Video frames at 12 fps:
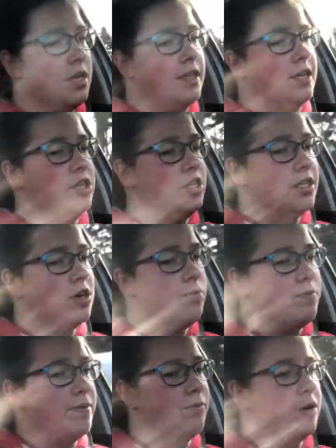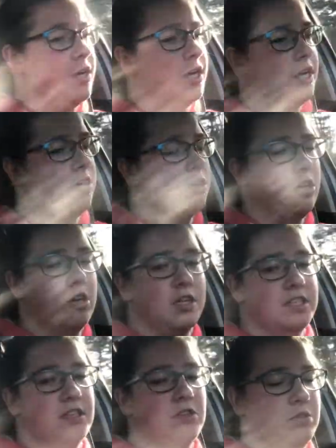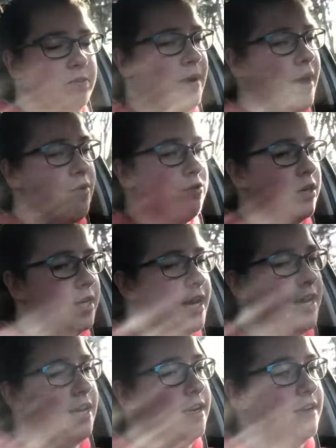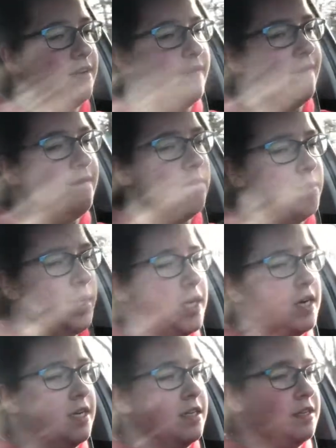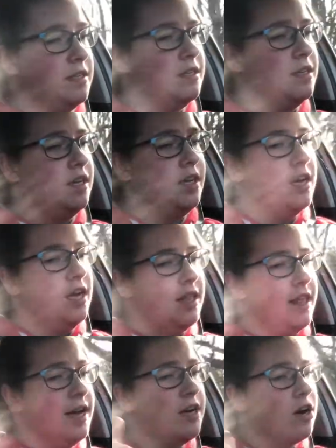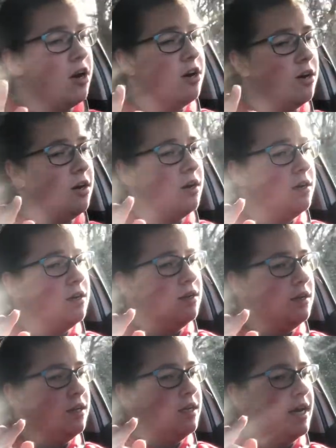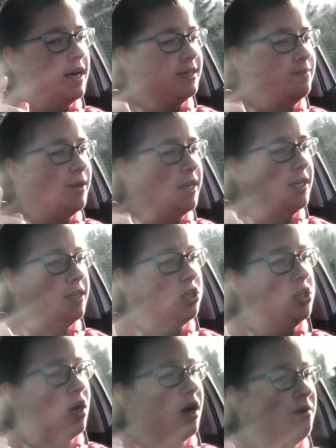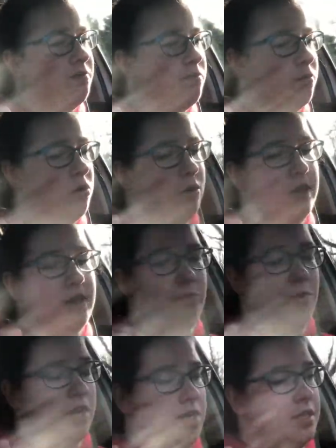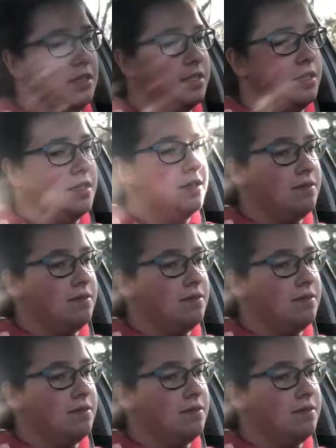let's just hope and pray her car doesn't lose power again, because that car has been in the shop more than once.